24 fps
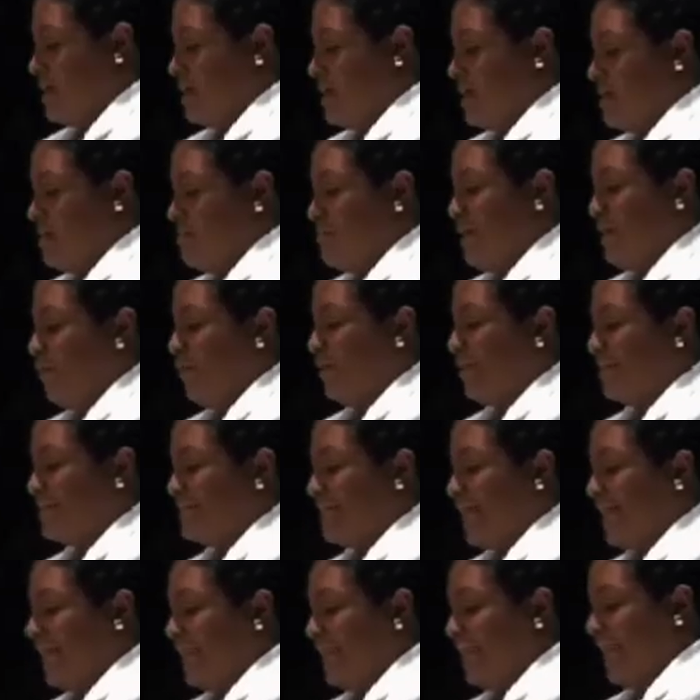May we
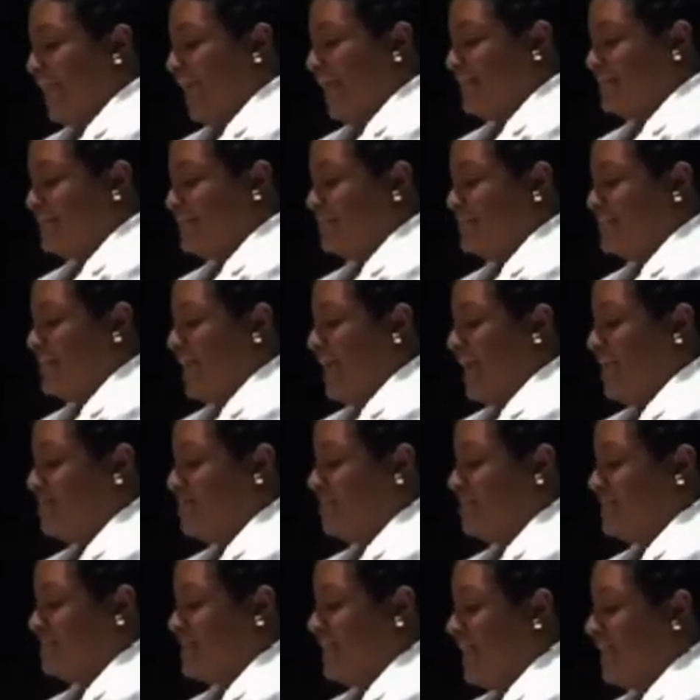dedicate today and the
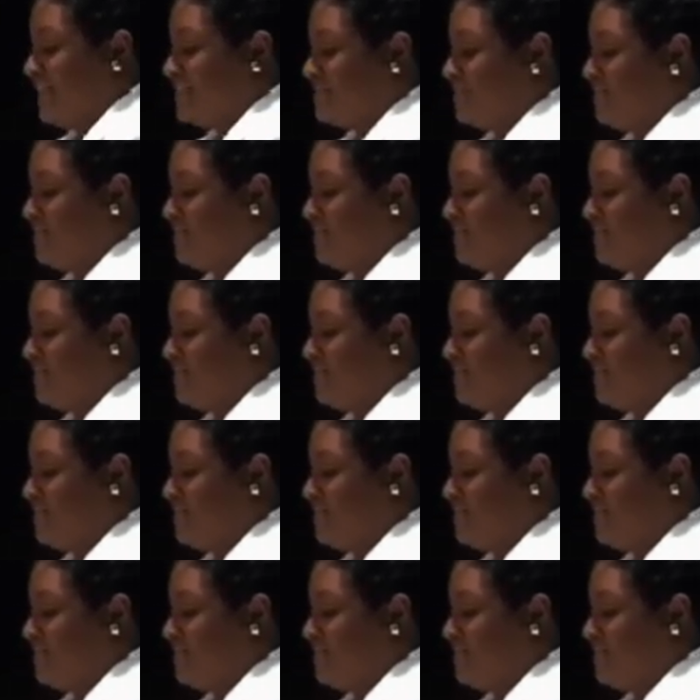days that